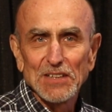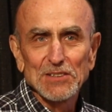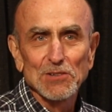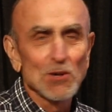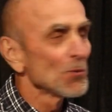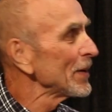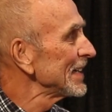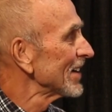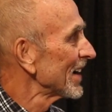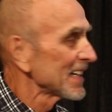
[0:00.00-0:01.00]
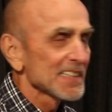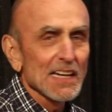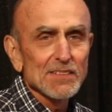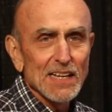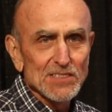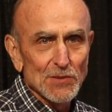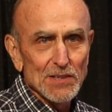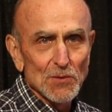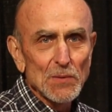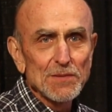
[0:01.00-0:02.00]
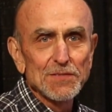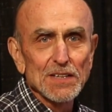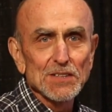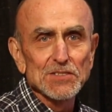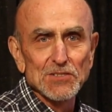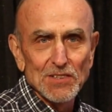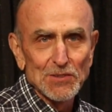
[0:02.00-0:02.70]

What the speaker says: You can grow wheat on it. That's why the wheat fields